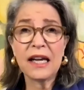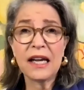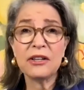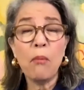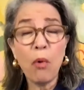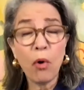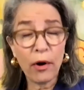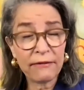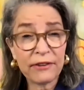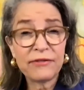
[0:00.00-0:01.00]
And
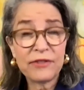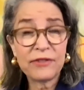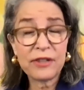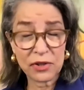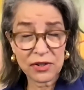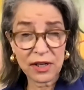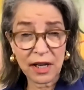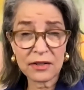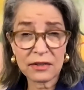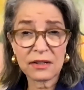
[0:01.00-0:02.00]
more than
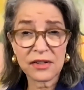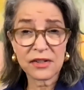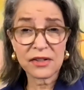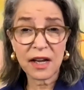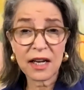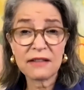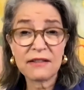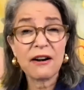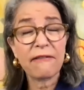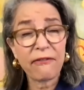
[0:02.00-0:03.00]
50%
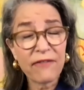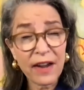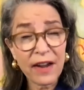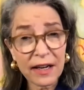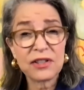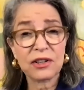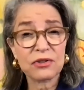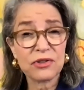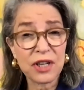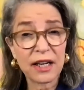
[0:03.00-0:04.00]
say that it
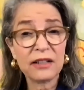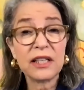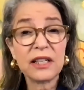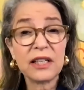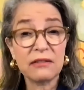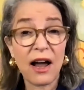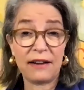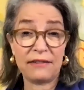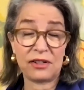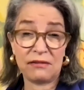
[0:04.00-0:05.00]
affects their daily
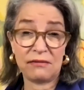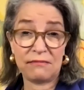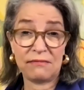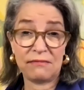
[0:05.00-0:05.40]
lives.